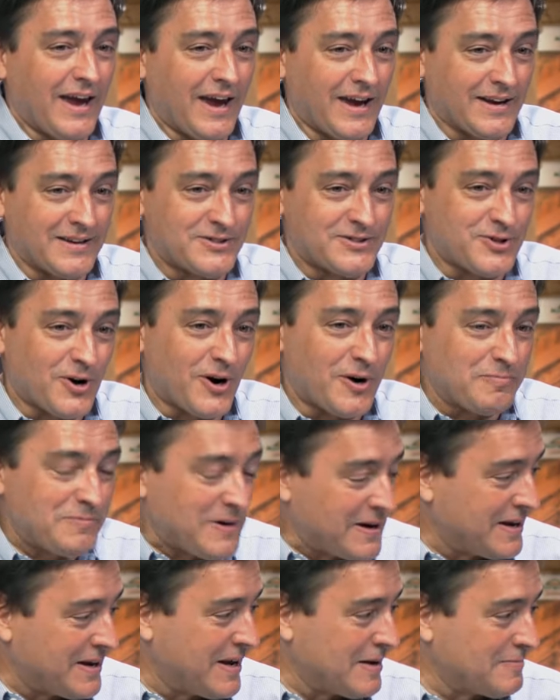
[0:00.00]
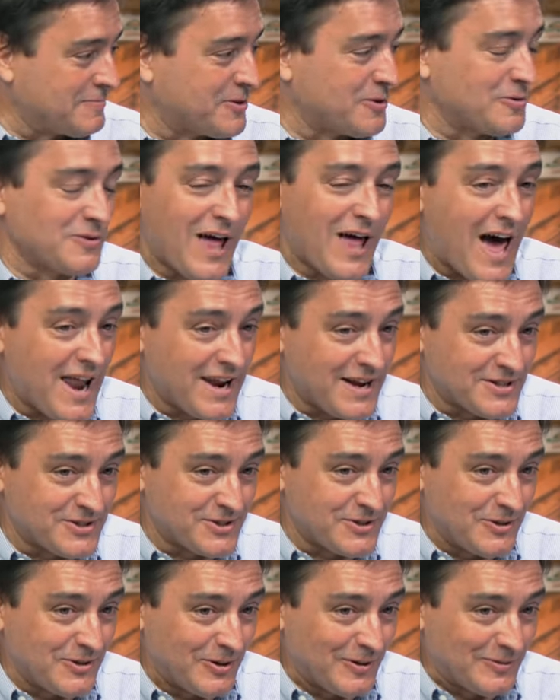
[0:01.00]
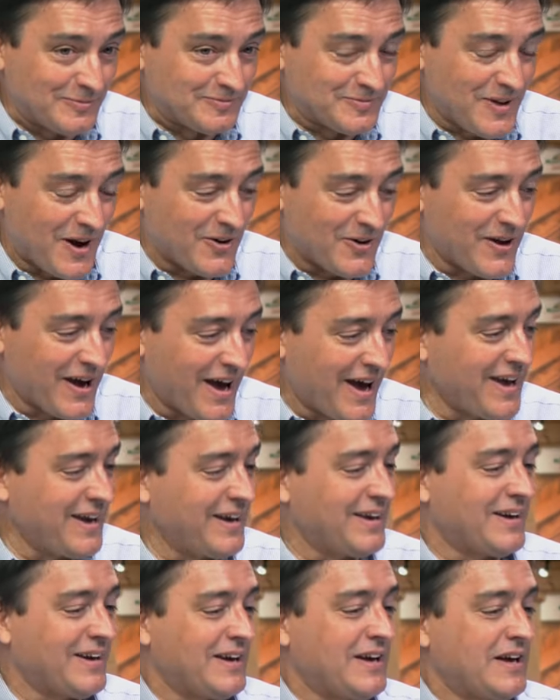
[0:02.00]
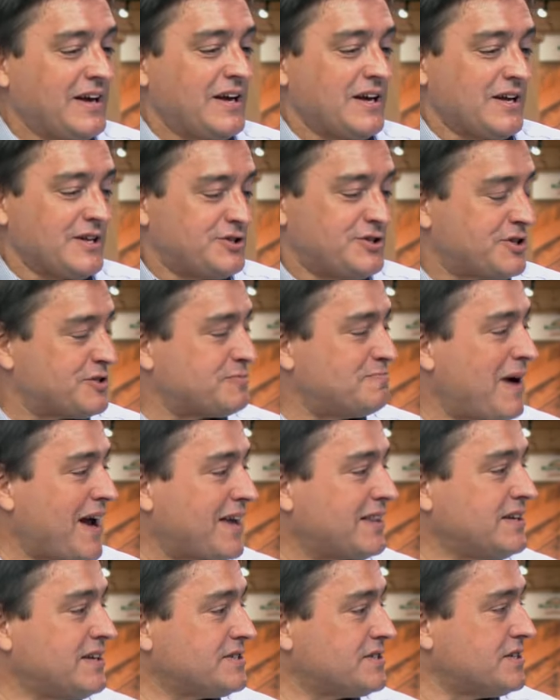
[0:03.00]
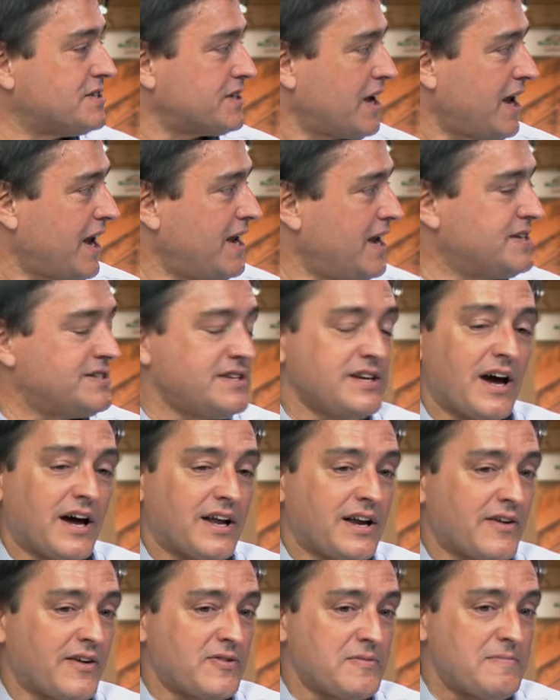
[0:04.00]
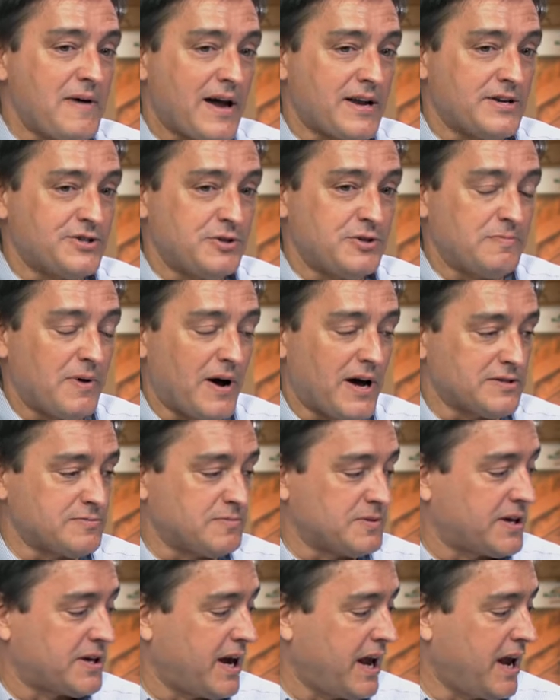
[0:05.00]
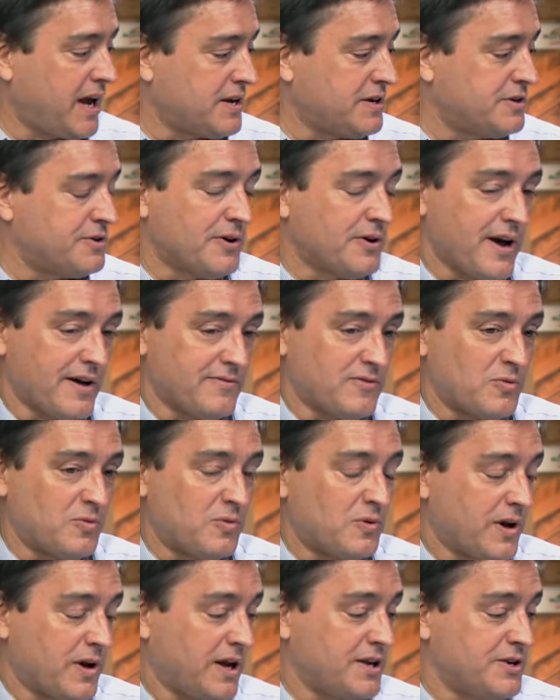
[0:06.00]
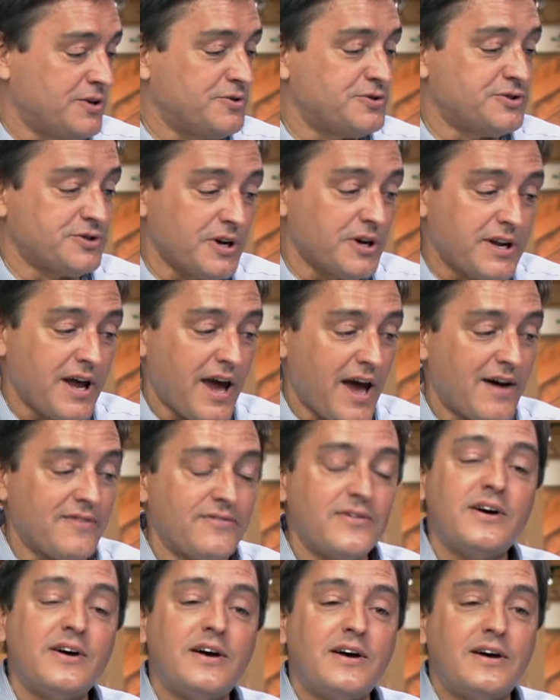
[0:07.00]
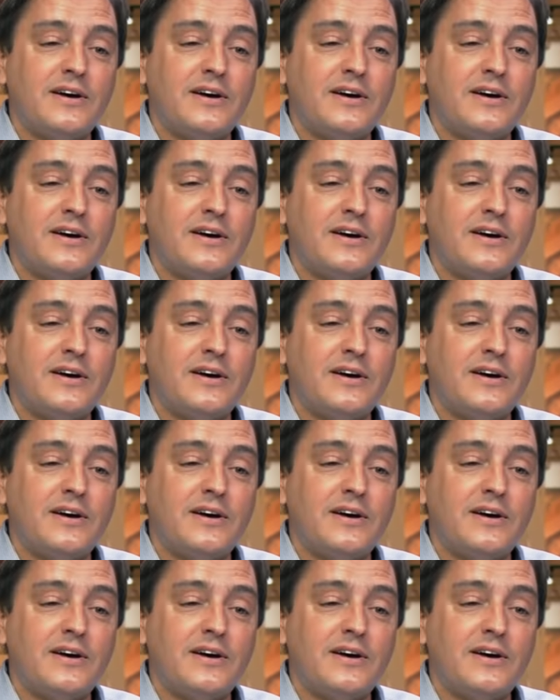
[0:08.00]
and start putting him through lighting school, okay? Just make this as easy on everybody as you possibly can, and you'll have a, and you should have,